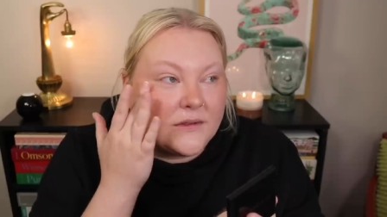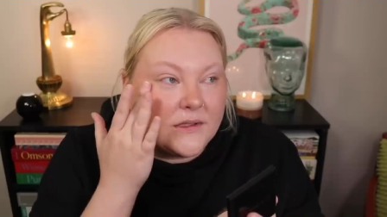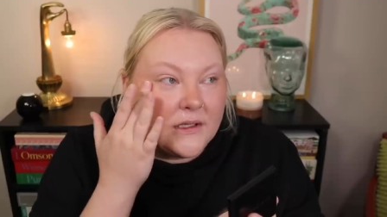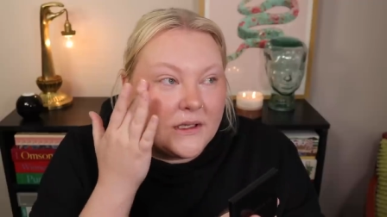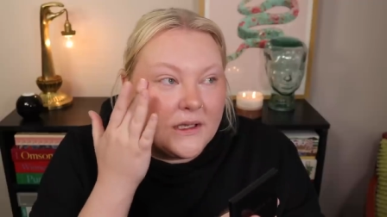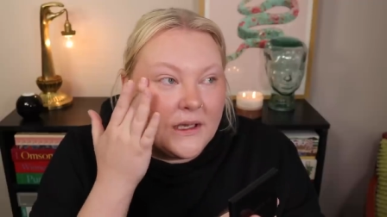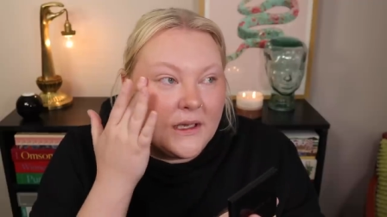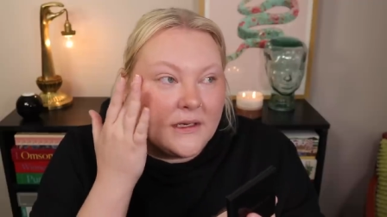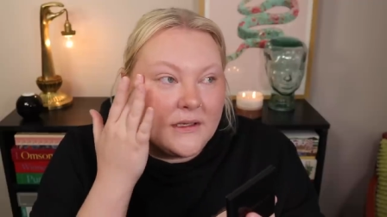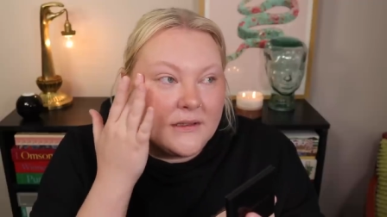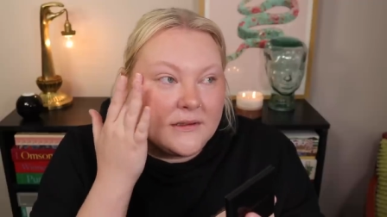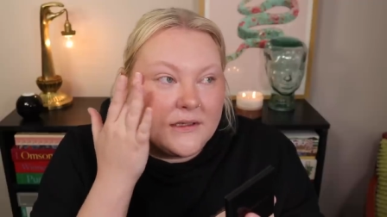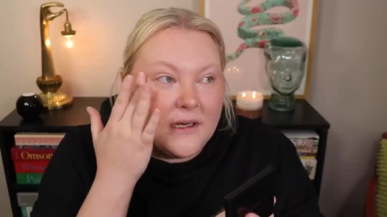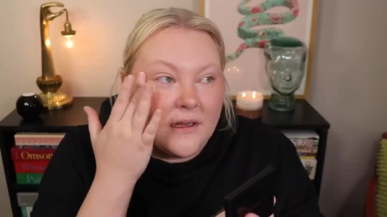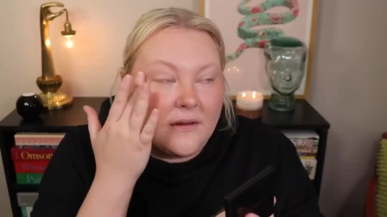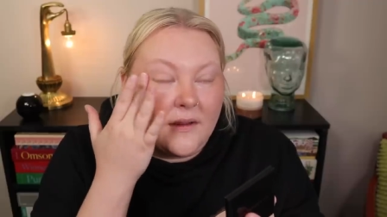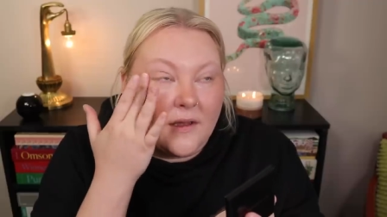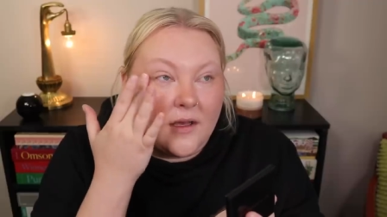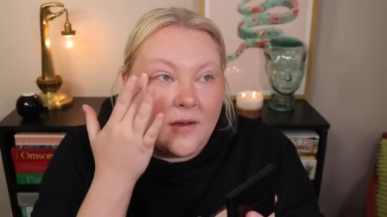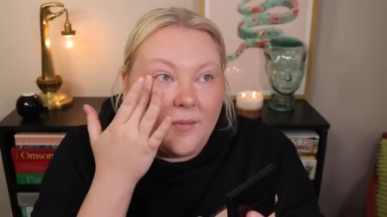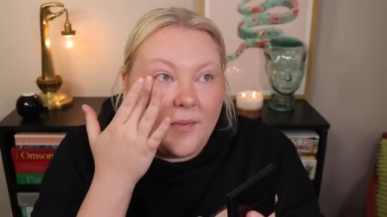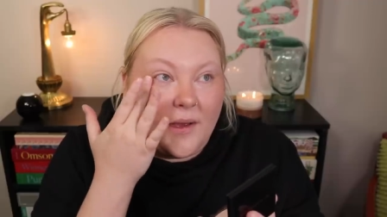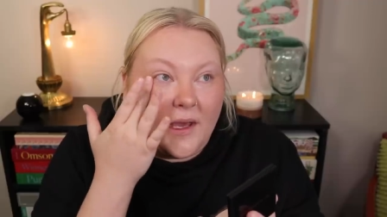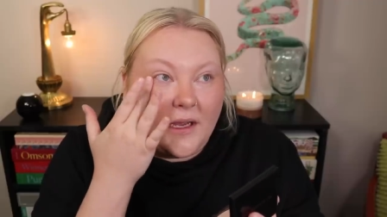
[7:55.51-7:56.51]
And again, it's not
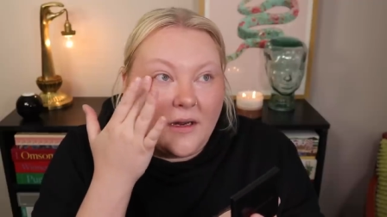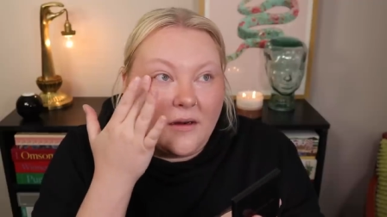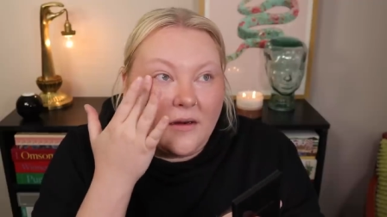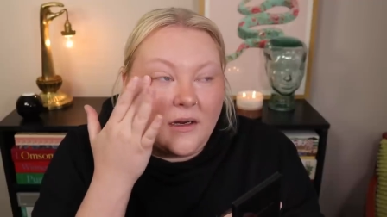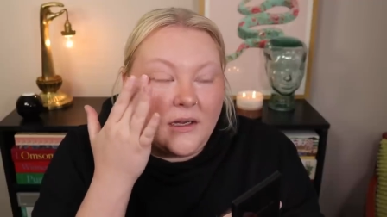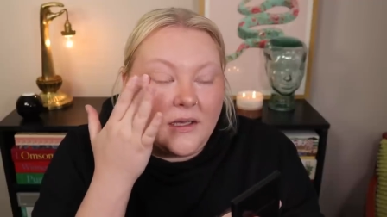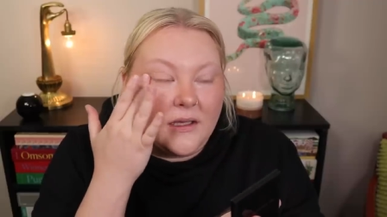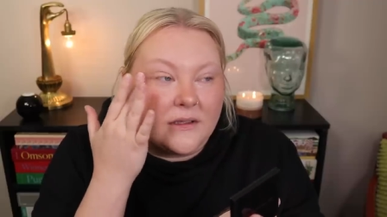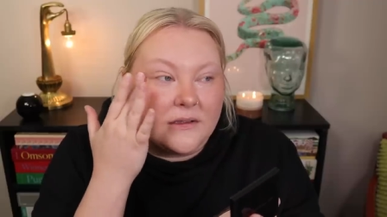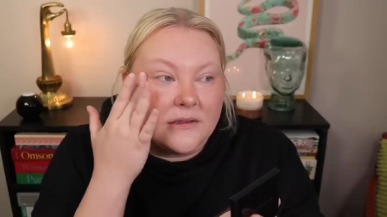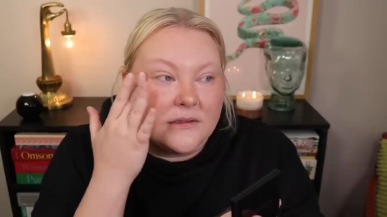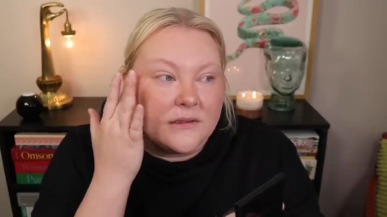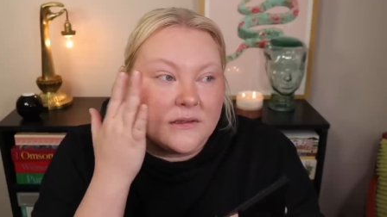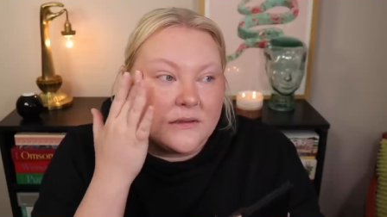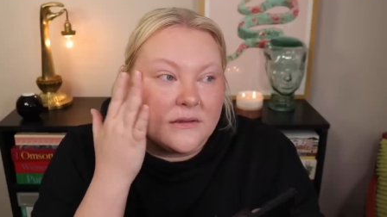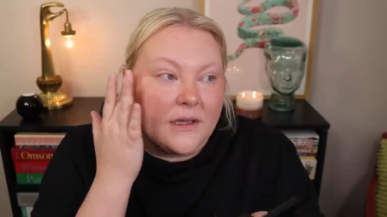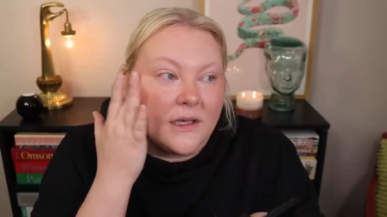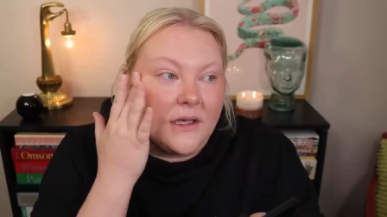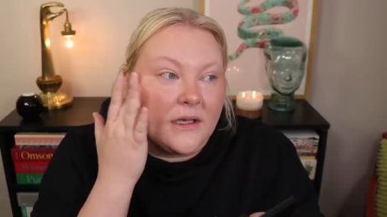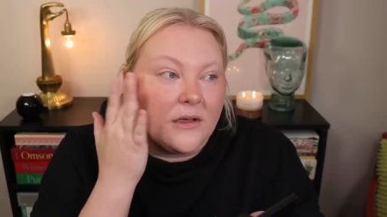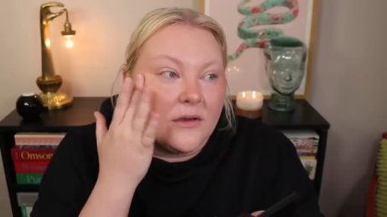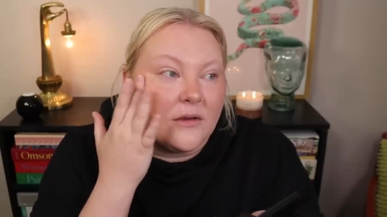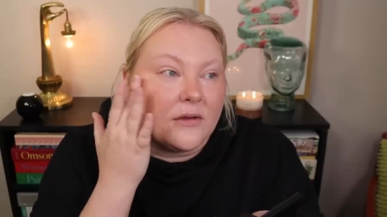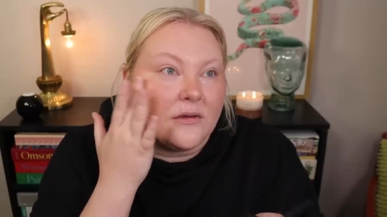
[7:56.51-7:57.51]
like a parent,
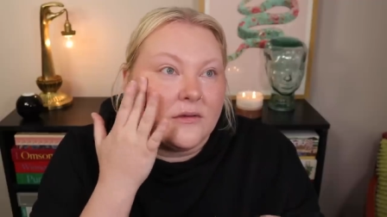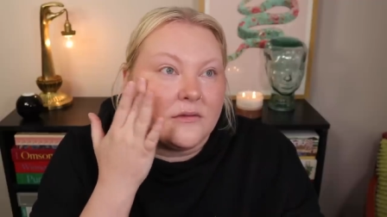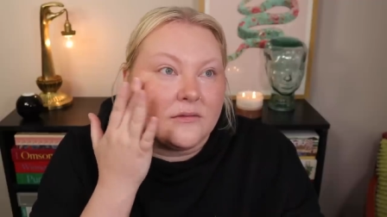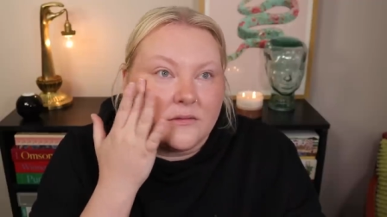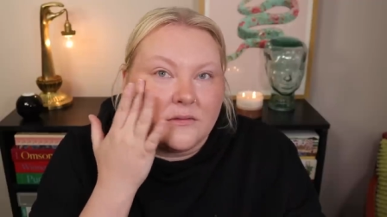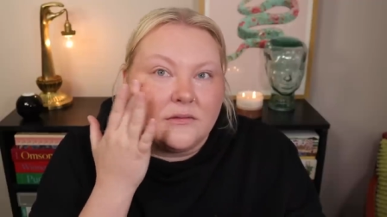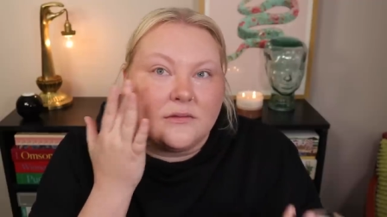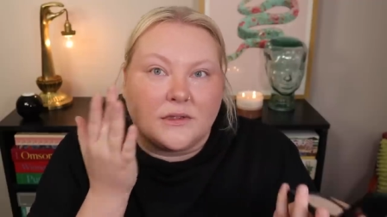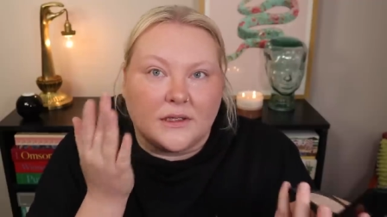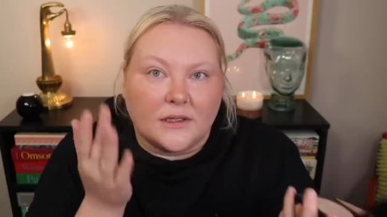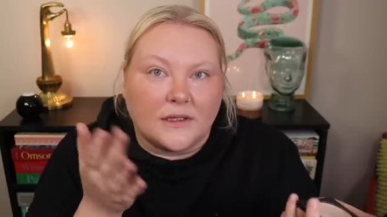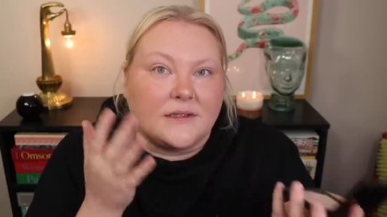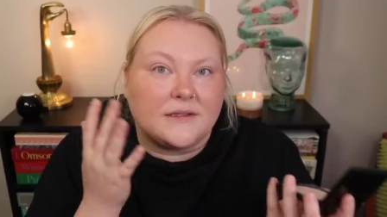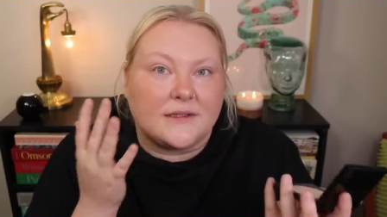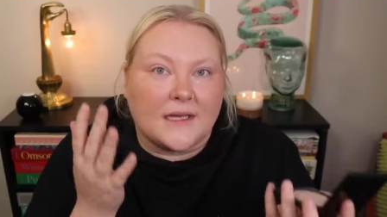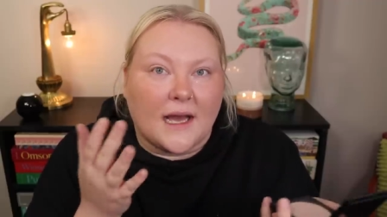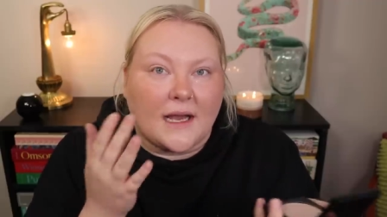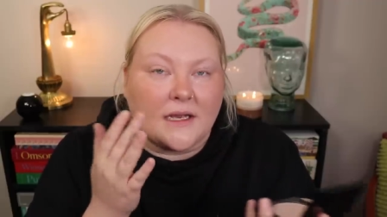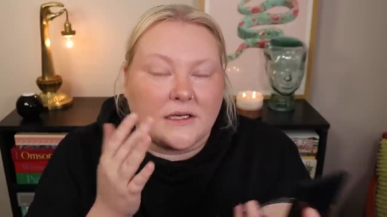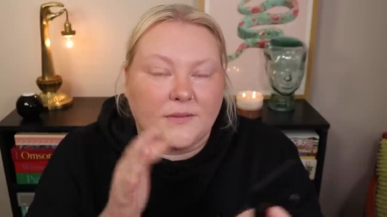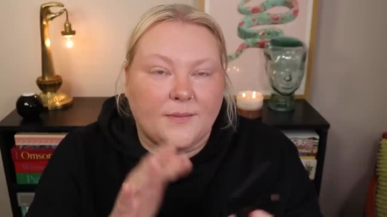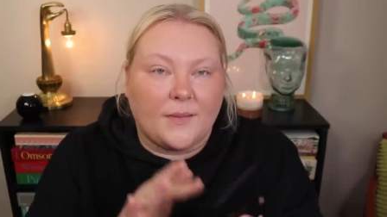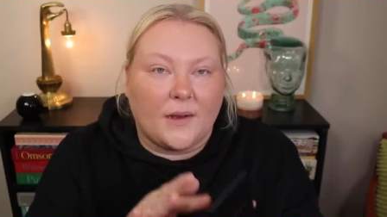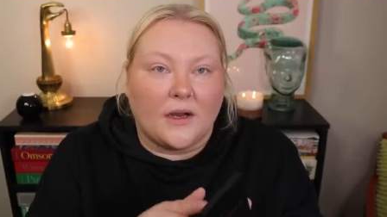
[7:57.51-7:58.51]
like your
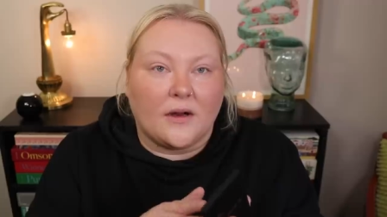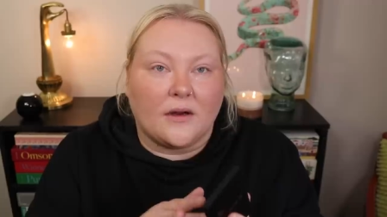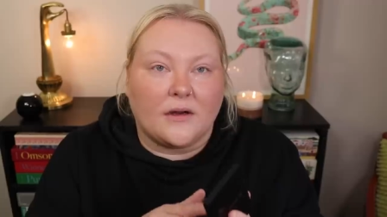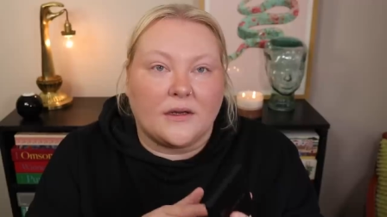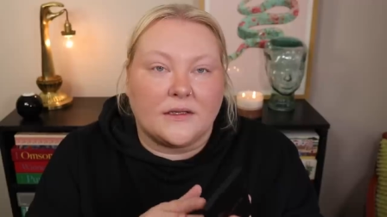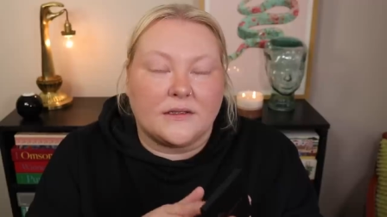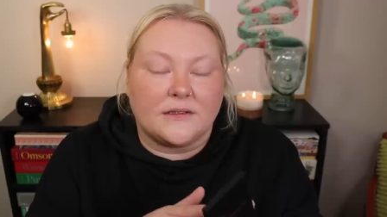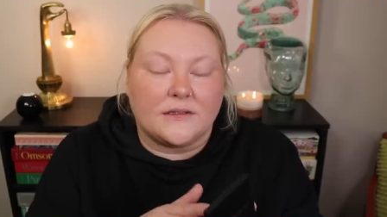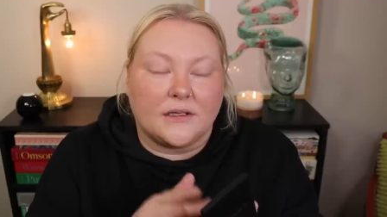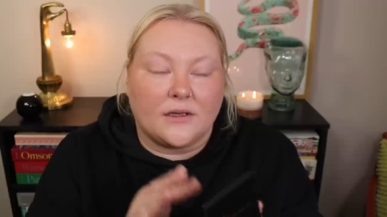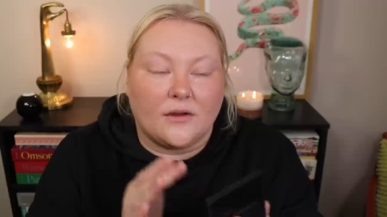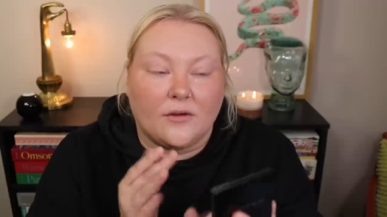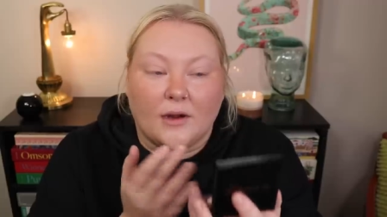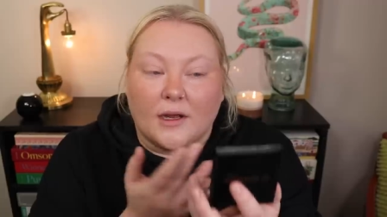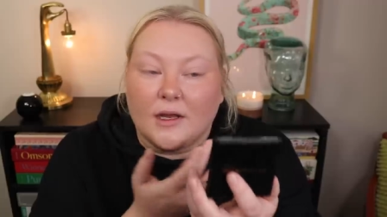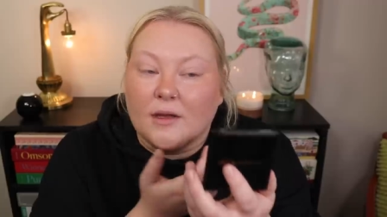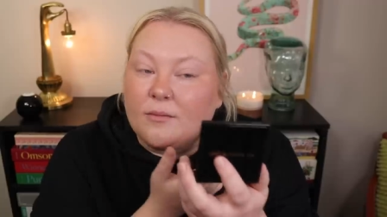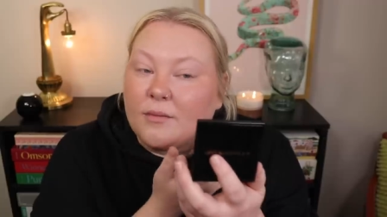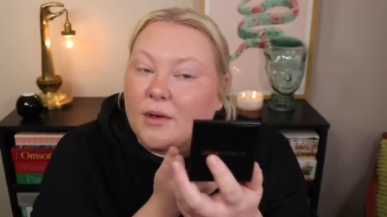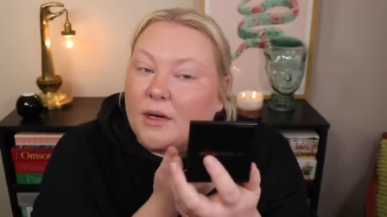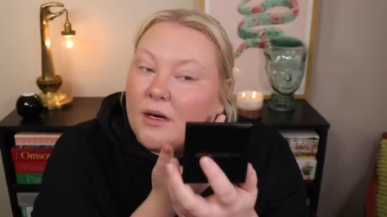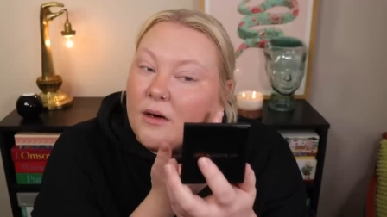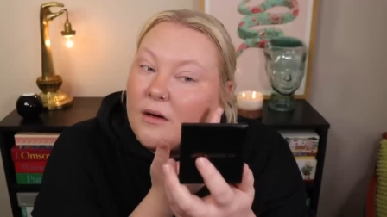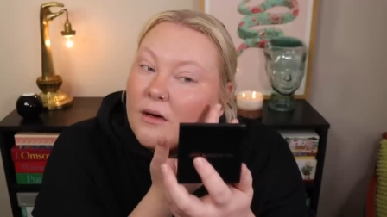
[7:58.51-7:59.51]
exact parent, it's a
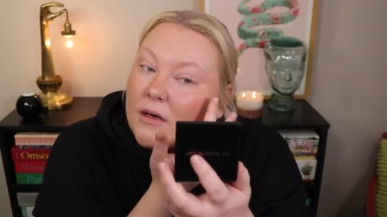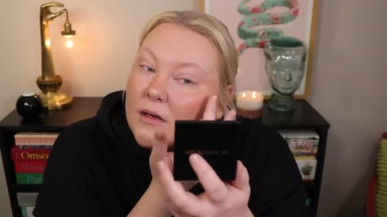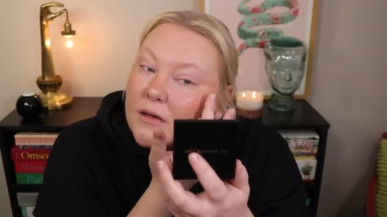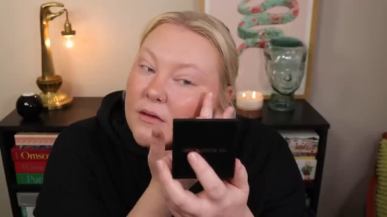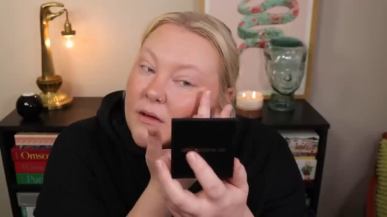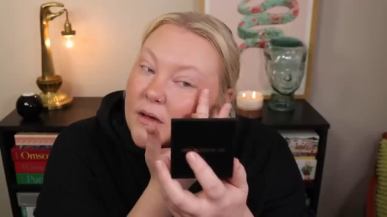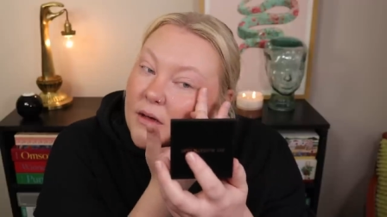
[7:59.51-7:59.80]
grandparent.